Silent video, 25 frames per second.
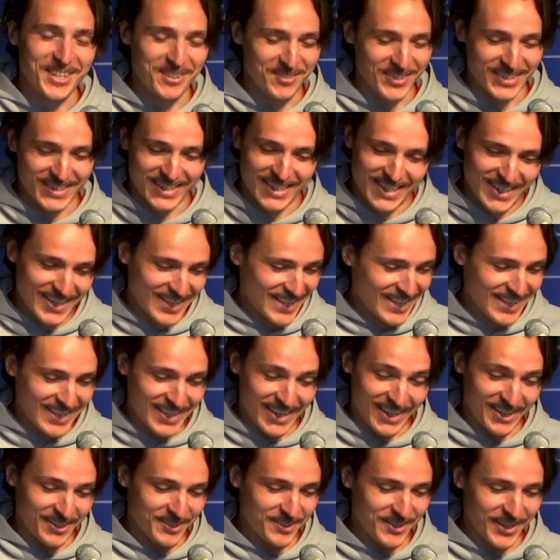But
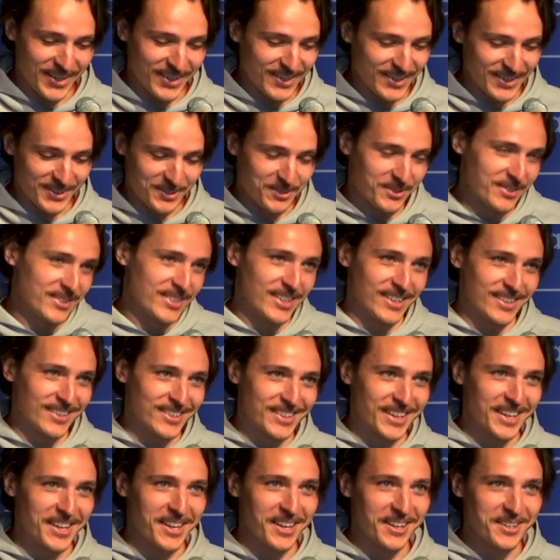yeah,
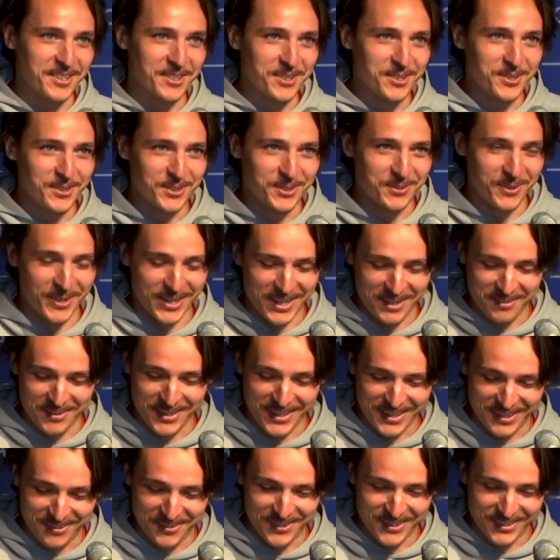they can use whatever
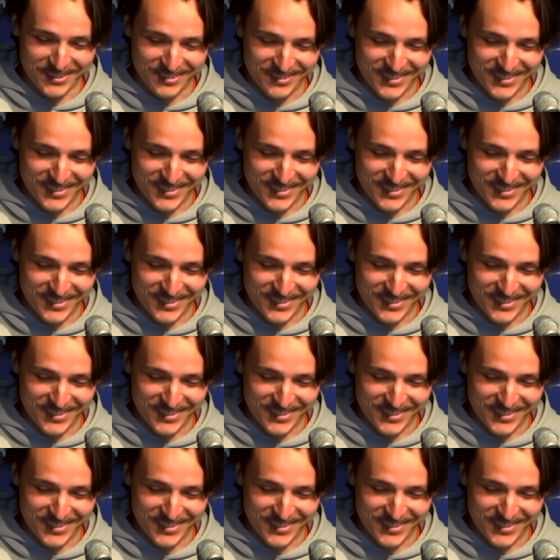they want,